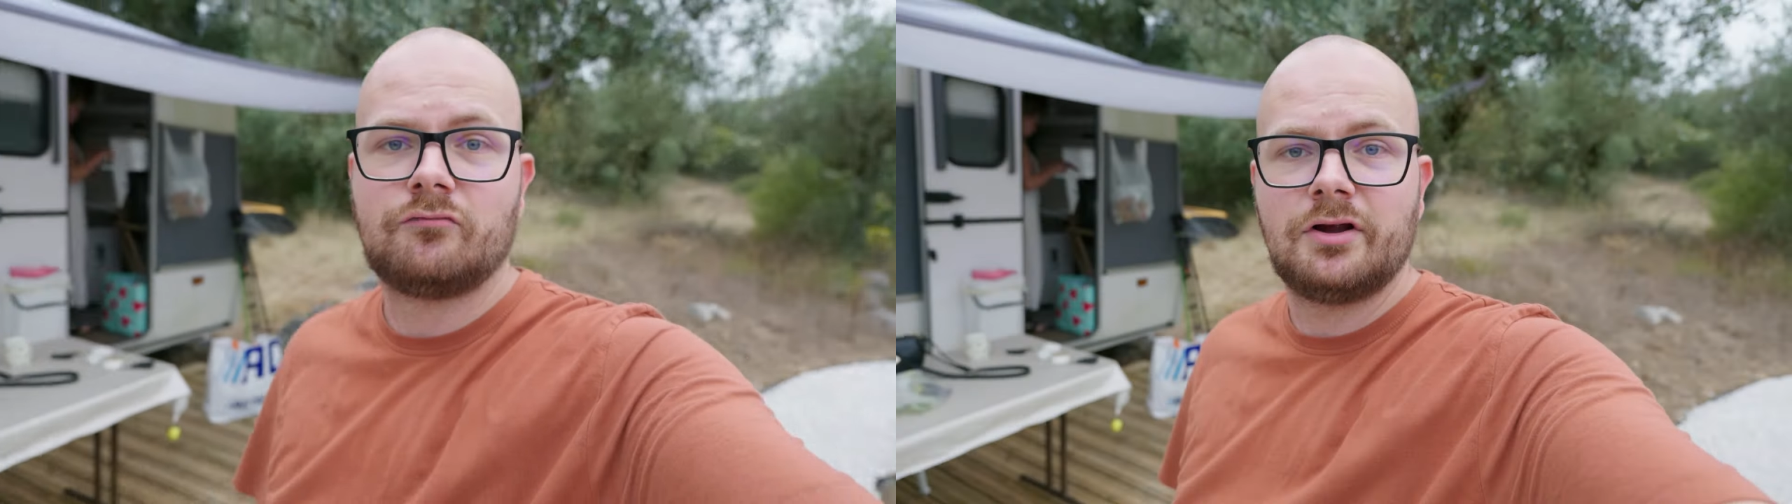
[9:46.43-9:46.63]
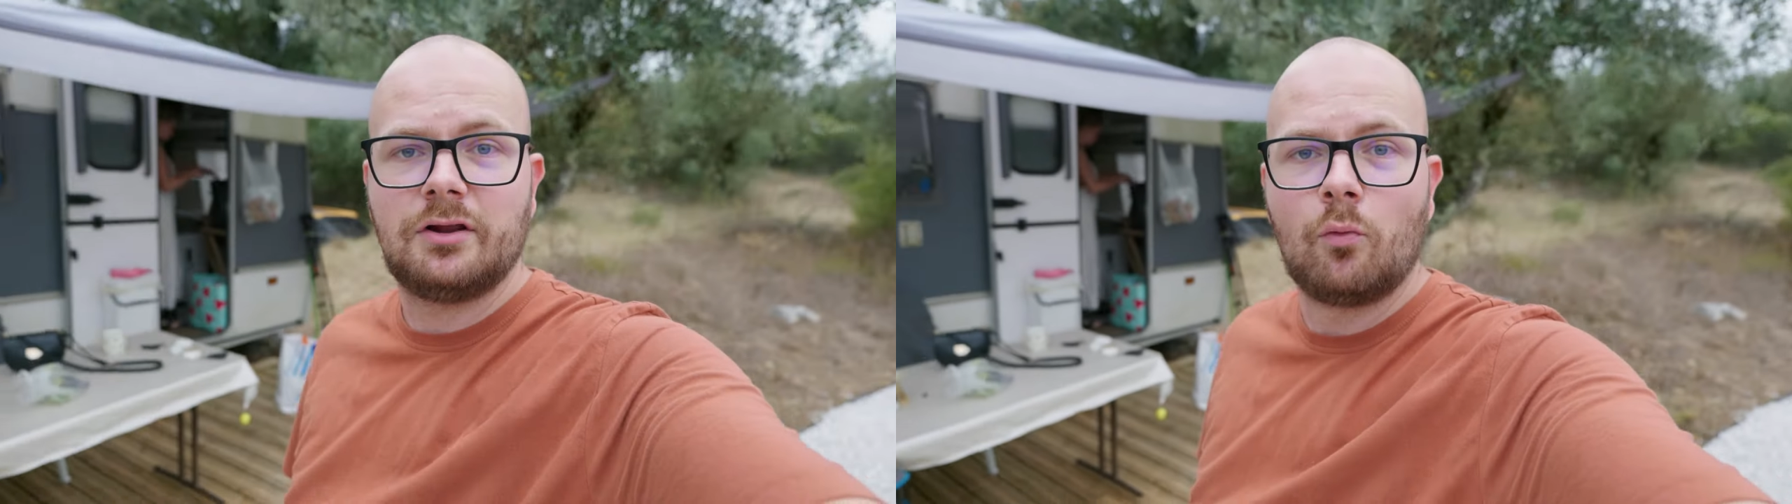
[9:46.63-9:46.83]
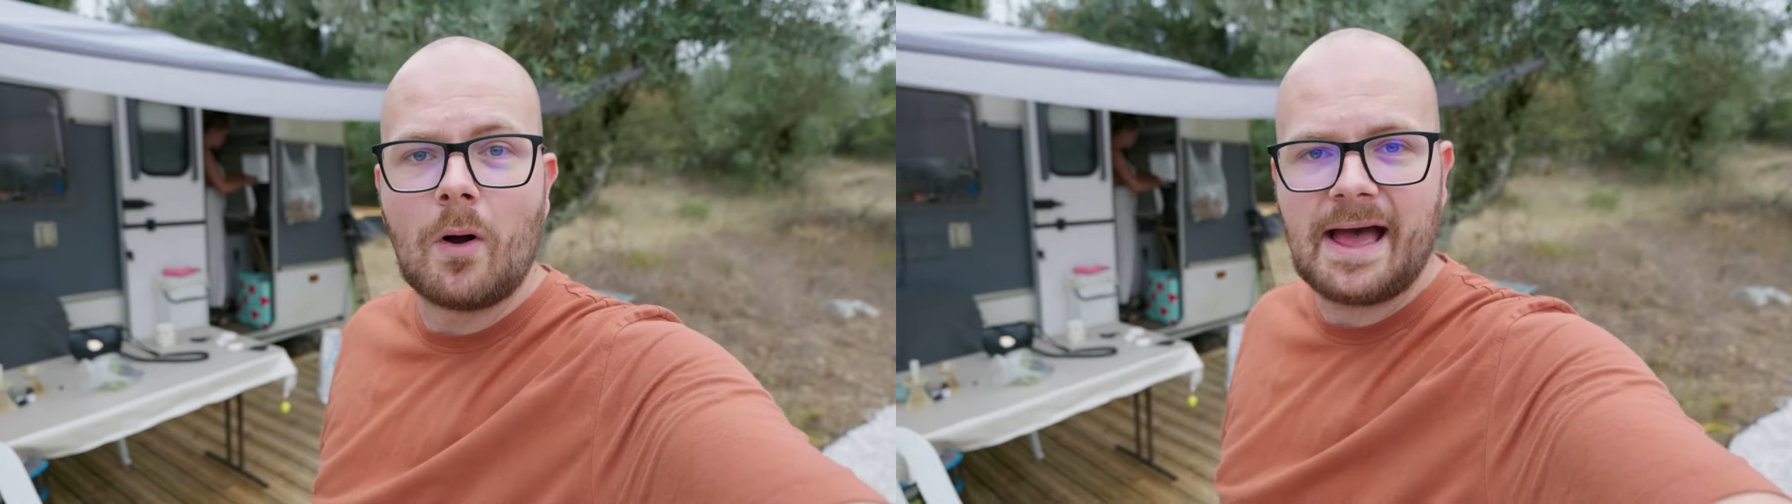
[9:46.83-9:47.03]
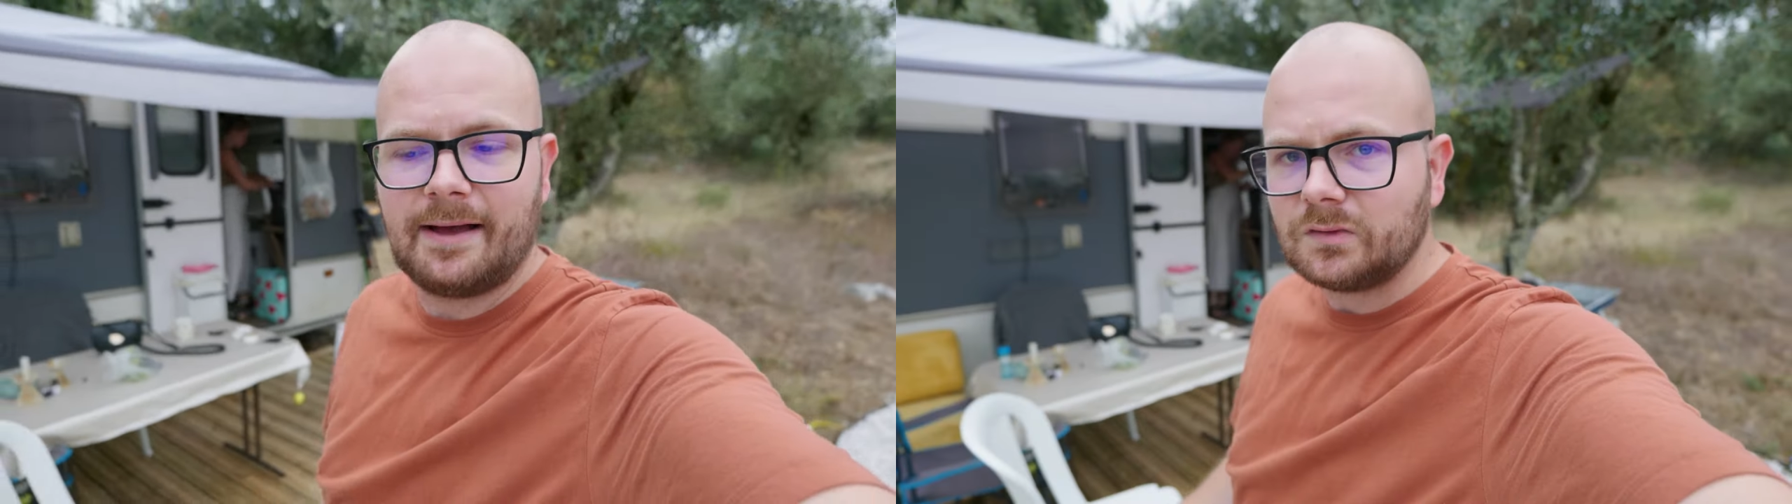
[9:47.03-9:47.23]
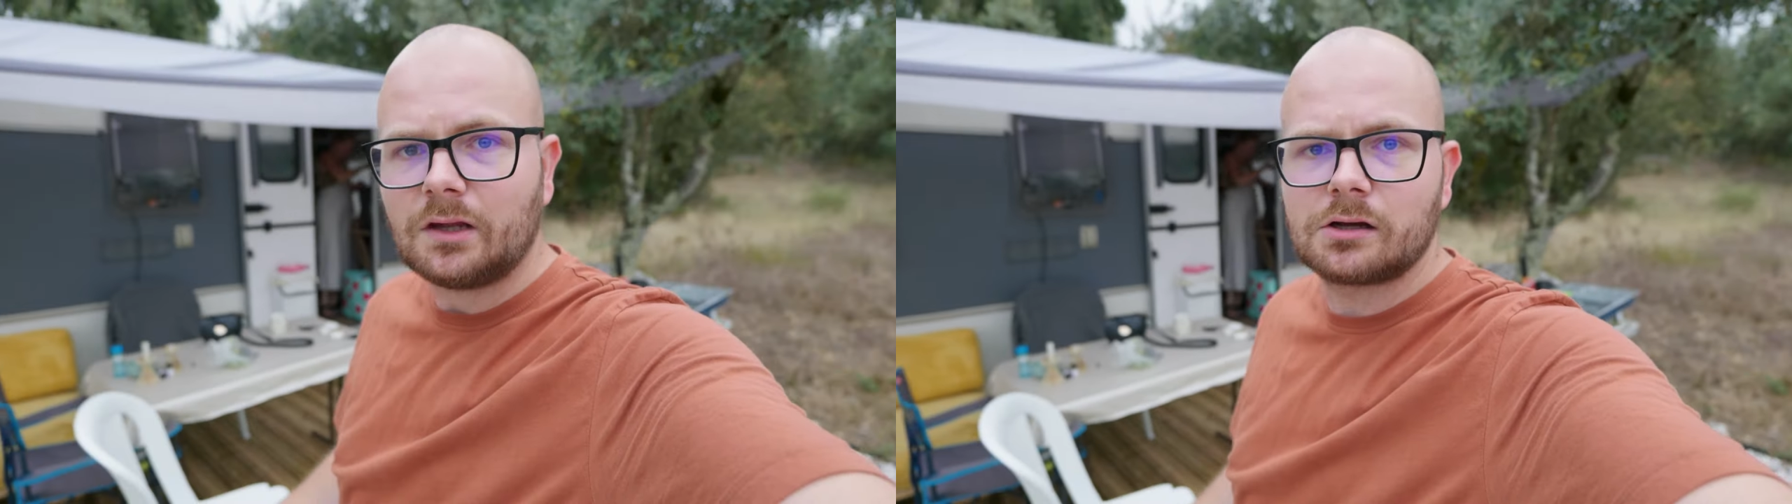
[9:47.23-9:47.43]
really
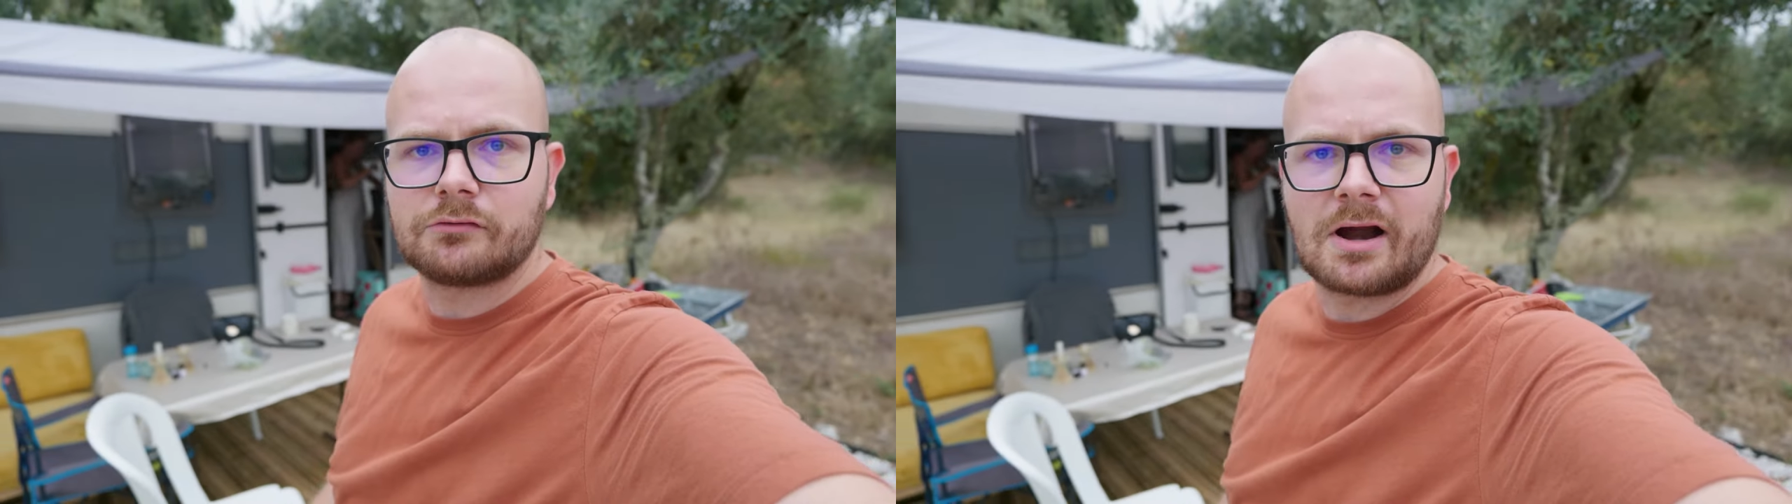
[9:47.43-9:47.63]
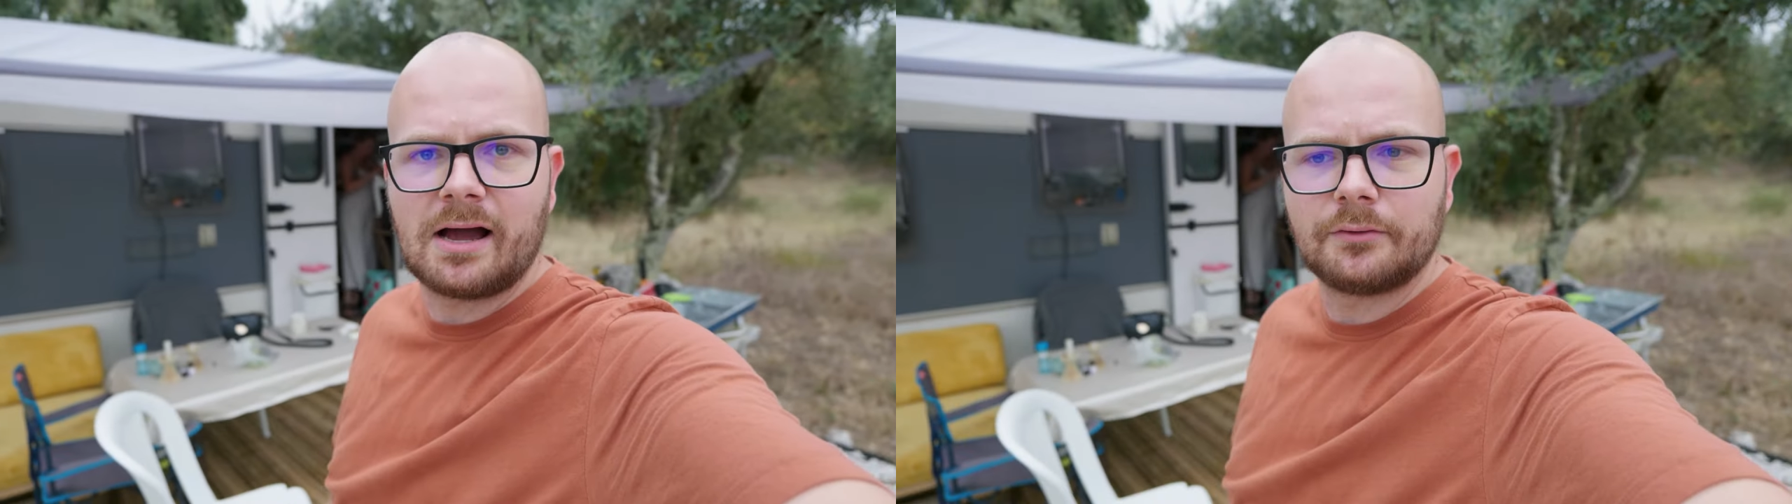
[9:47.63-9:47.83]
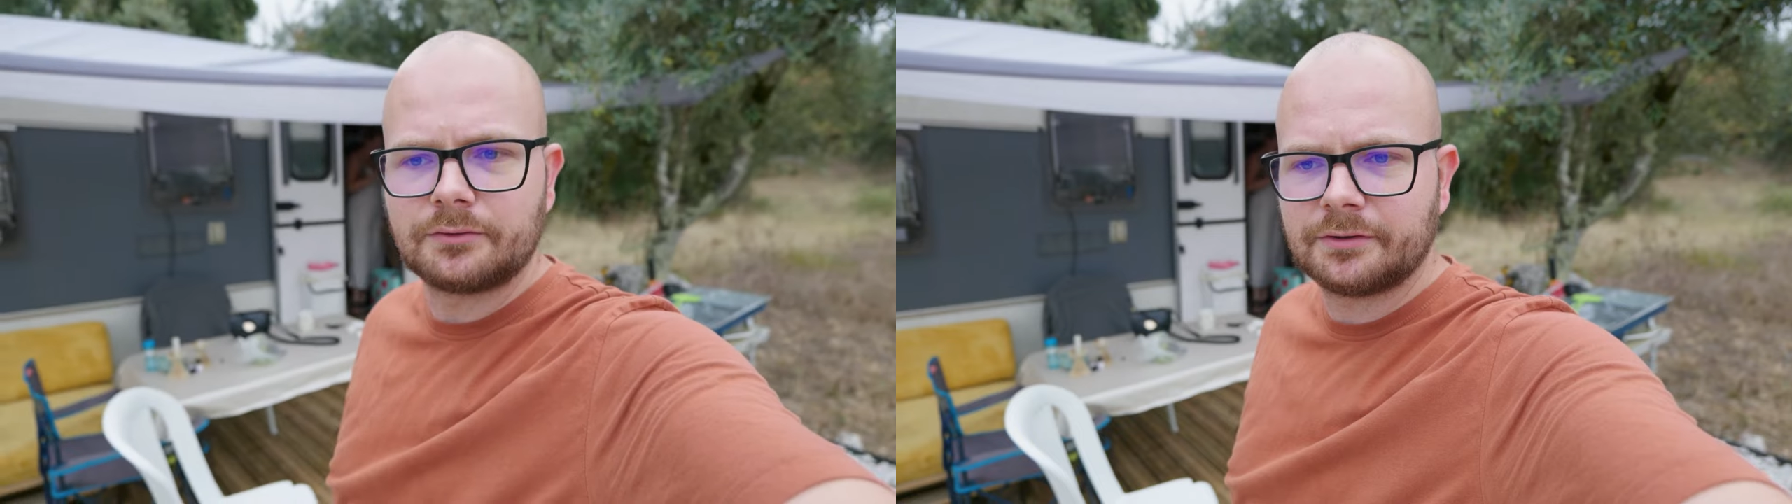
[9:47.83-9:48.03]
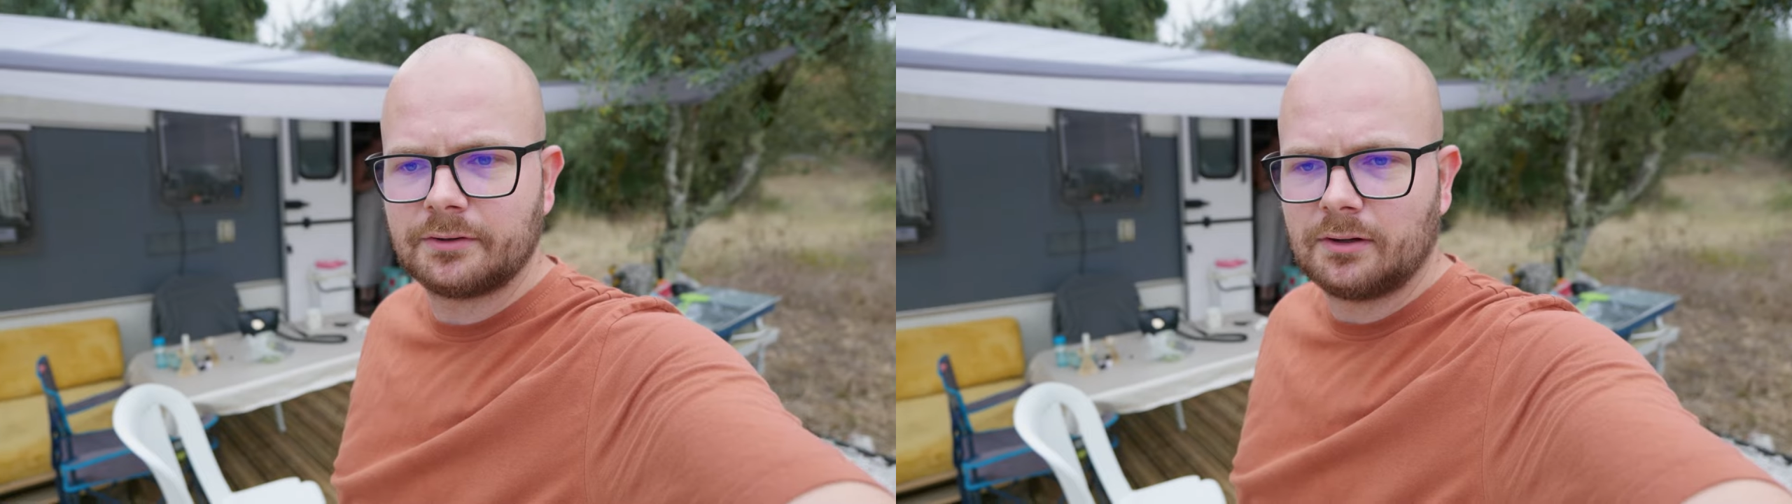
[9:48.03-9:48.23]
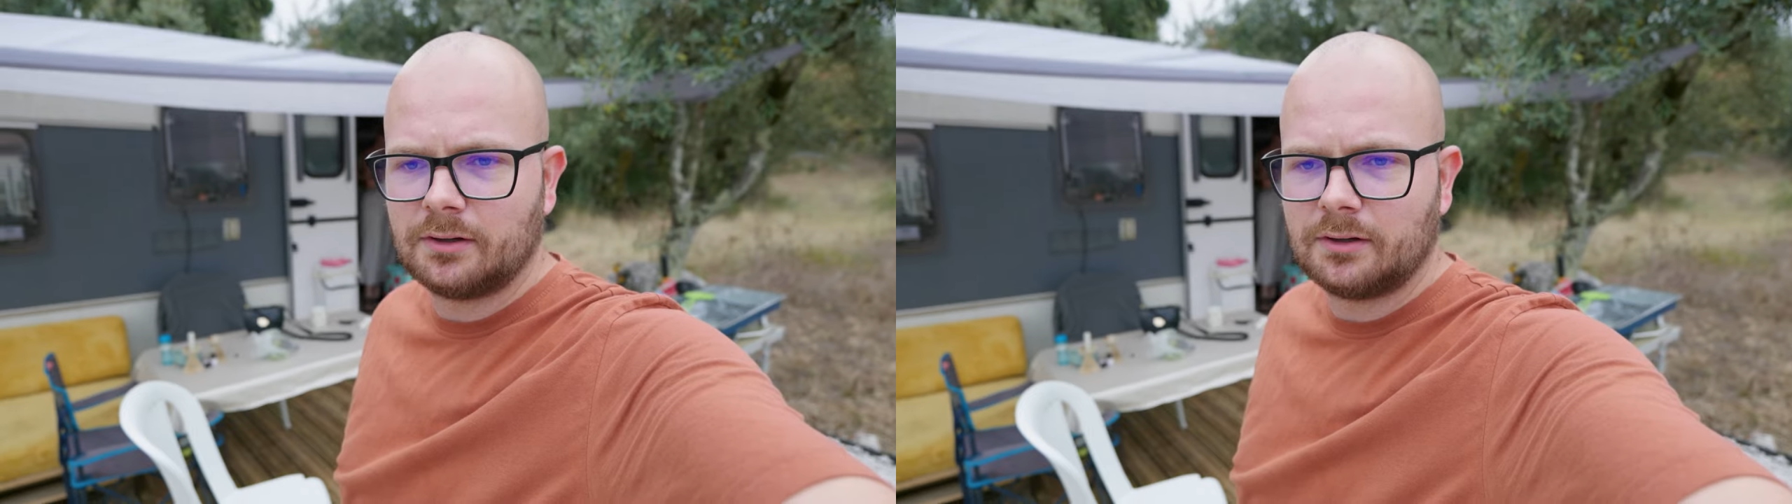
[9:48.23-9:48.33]
wet ground